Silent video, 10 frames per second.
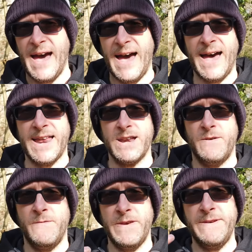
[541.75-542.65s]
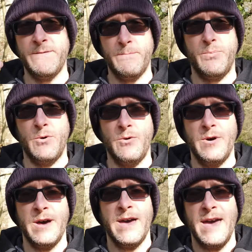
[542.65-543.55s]
And I've even
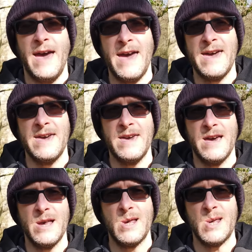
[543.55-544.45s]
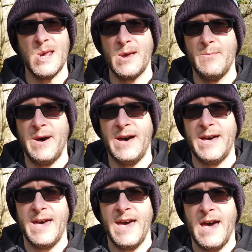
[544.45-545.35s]
bought a
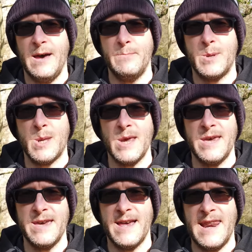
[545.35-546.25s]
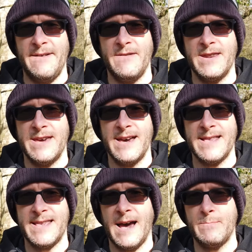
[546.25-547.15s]
Sigma MC11
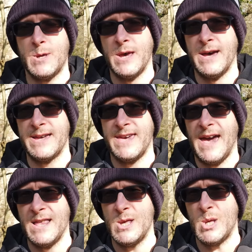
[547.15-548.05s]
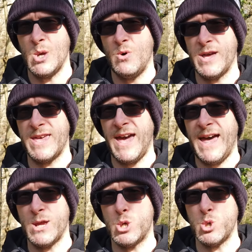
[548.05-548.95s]
adapter again, so I
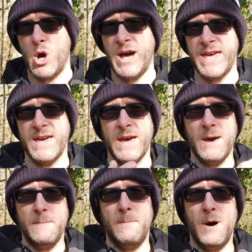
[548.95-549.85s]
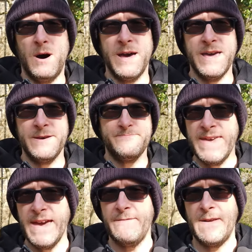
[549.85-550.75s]
can try my
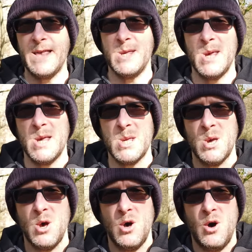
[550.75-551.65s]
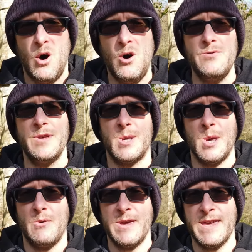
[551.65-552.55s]
EF lenses on the
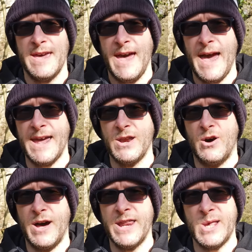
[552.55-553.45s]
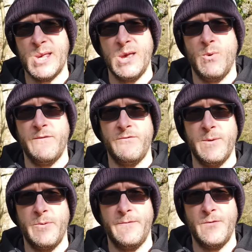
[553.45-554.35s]
Sony A9 and see whether
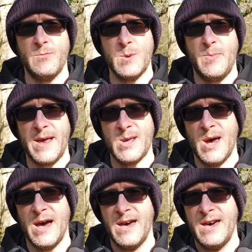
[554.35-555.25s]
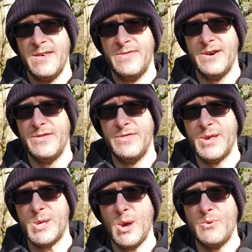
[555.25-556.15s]
it performs better than
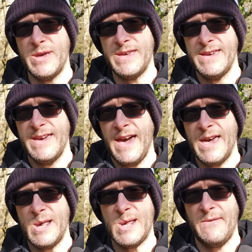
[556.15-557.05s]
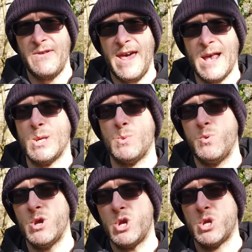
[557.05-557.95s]
the Sony A7S,
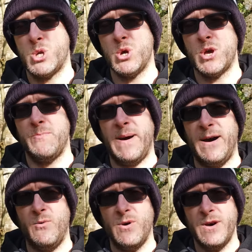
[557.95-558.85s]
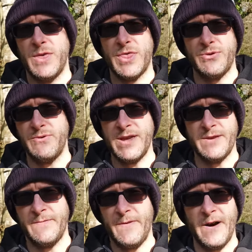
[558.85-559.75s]
which took about 3
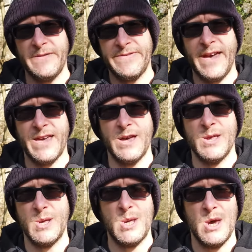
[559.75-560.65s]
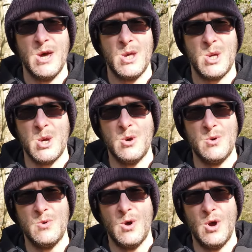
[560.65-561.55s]
to 5 seconds
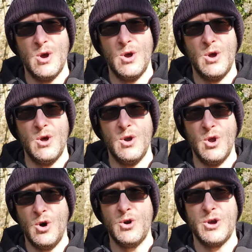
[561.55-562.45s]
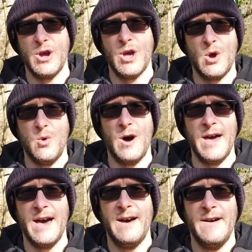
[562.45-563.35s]
to lock and
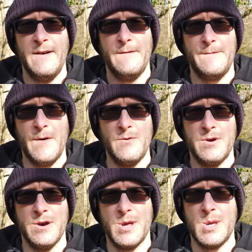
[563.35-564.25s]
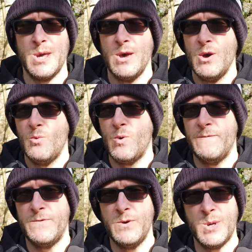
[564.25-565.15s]
acquire focus
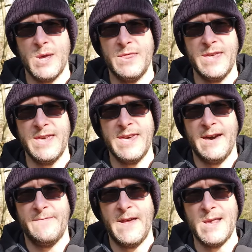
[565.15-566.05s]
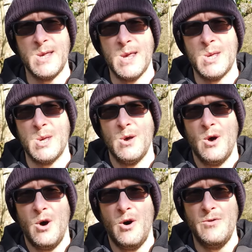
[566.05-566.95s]
with using the EF lenses
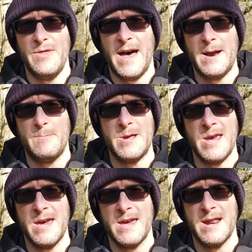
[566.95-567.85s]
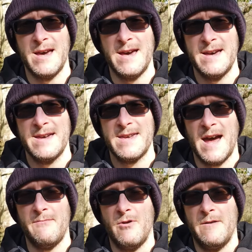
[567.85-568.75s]
on that particular
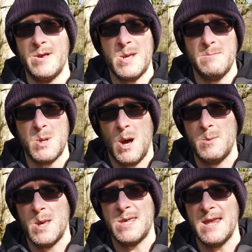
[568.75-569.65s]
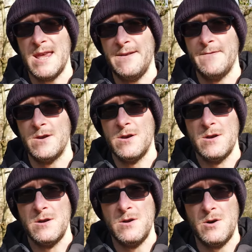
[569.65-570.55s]
camera. And sometimes it didn't even
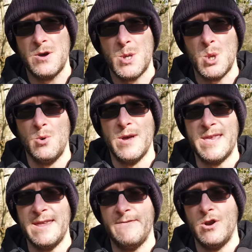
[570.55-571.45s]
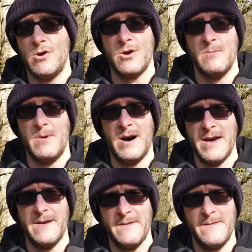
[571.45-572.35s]
lock at all. It didn't even lock on
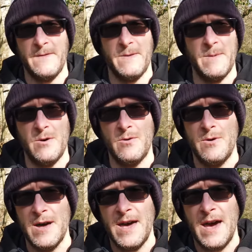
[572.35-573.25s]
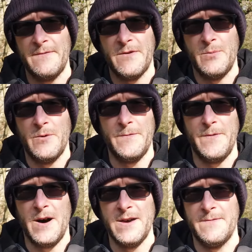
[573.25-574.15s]
my 50mm
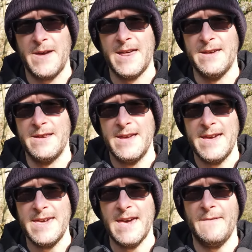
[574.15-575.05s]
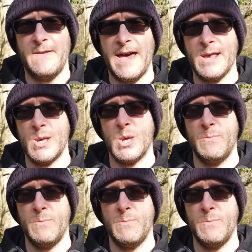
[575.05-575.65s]
f2.5 Canon EF lens.